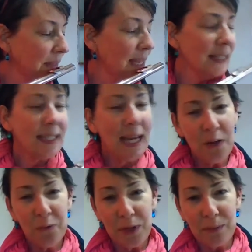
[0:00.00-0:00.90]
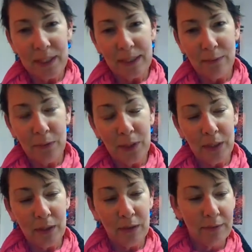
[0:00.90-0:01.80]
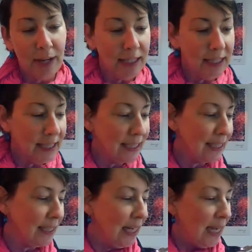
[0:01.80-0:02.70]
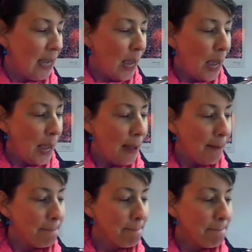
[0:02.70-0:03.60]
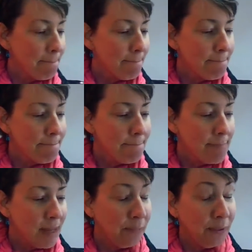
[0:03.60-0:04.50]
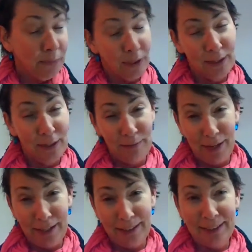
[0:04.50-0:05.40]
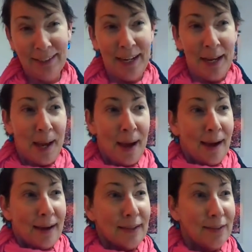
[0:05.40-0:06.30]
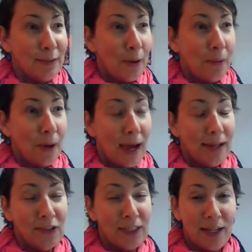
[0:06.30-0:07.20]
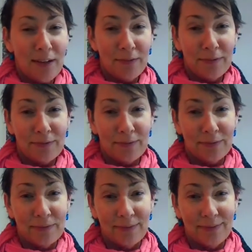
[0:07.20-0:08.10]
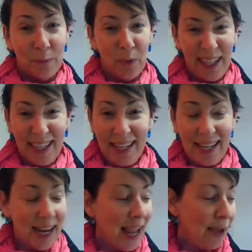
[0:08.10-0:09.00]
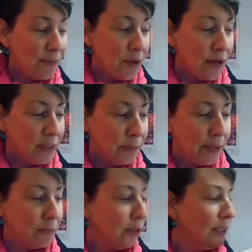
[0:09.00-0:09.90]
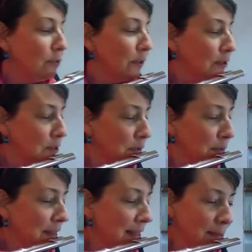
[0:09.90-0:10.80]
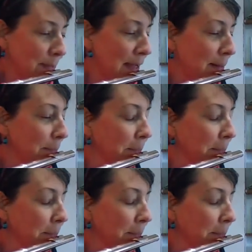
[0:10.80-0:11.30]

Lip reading: It's kind of weird because if you hear violinists, it really works on the violin. So I just kind of wing it, and I have no idea what I'm really doing. So let me think about it.